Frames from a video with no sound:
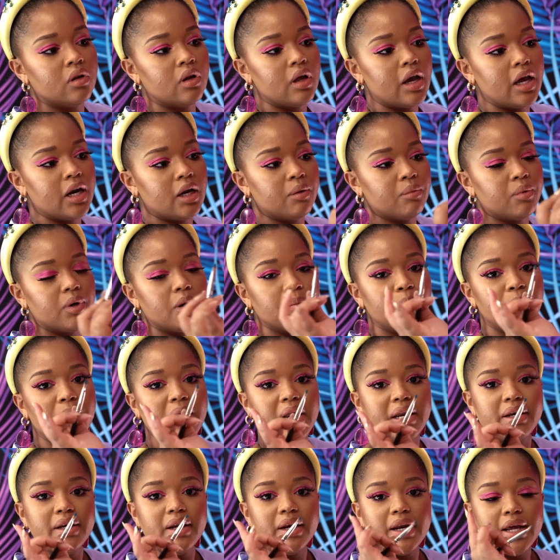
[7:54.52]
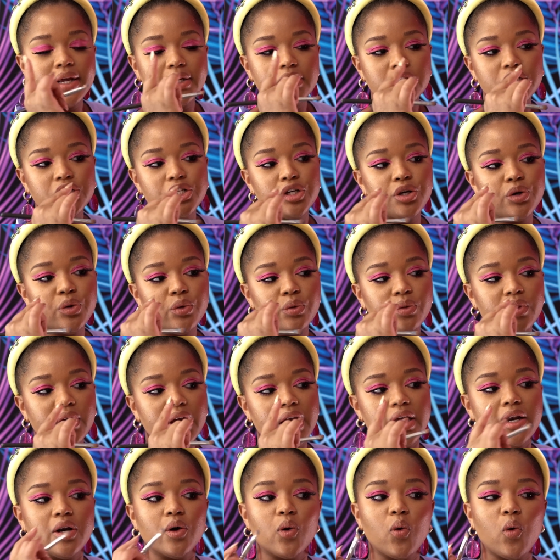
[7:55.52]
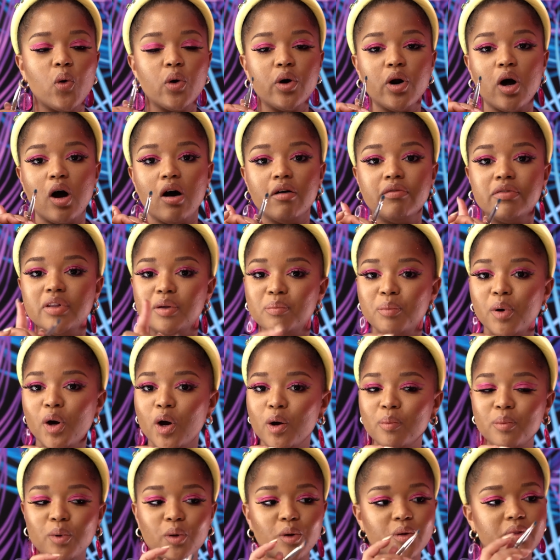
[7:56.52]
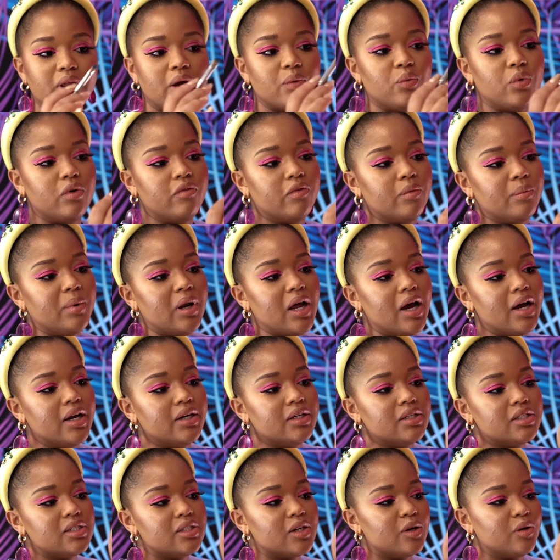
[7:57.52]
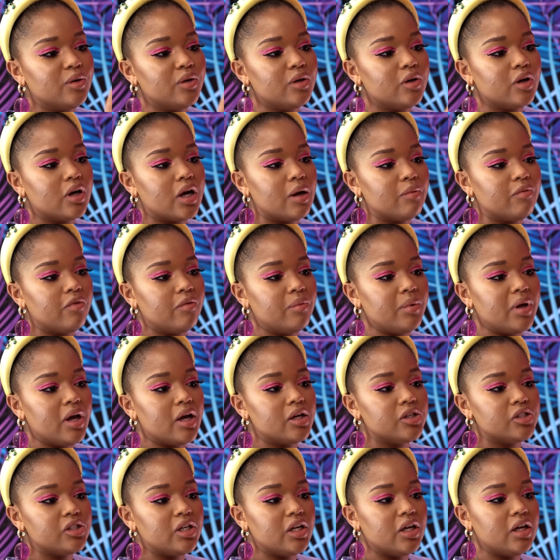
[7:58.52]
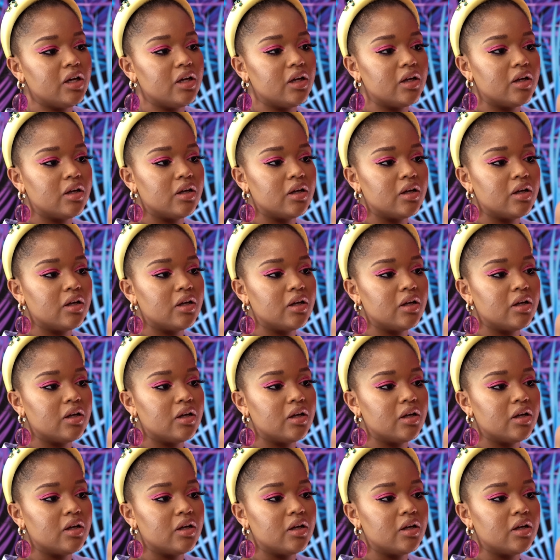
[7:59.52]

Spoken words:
And I'm gonna blend it into the inner corner of the purple that we've applied. So look up for me, Ashley.